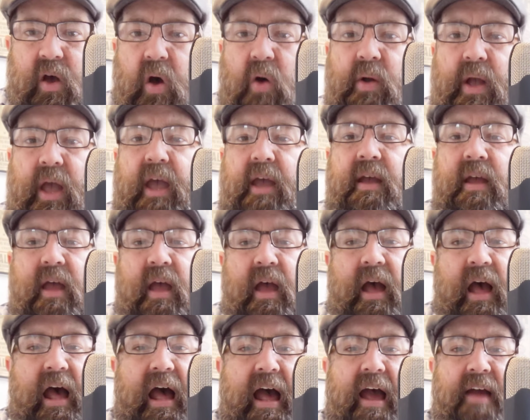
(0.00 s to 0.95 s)
okay,
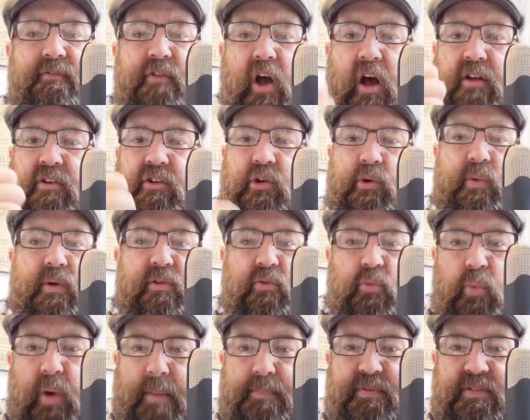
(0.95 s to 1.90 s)
I've gone to
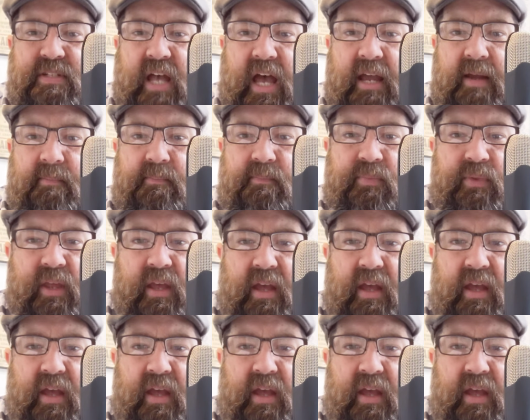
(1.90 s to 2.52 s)
his website.